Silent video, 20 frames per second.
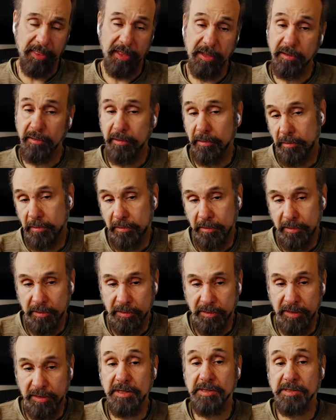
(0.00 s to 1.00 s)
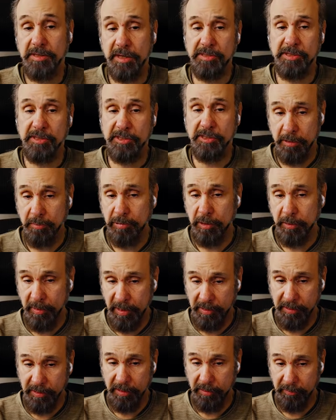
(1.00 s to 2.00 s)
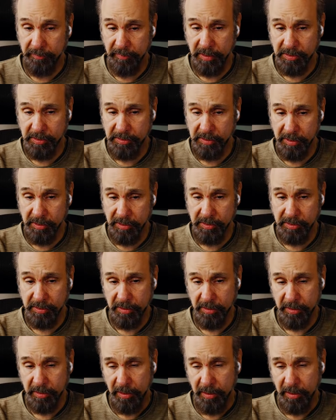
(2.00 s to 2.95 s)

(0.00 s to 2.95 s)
then D6 is implementing the fixes,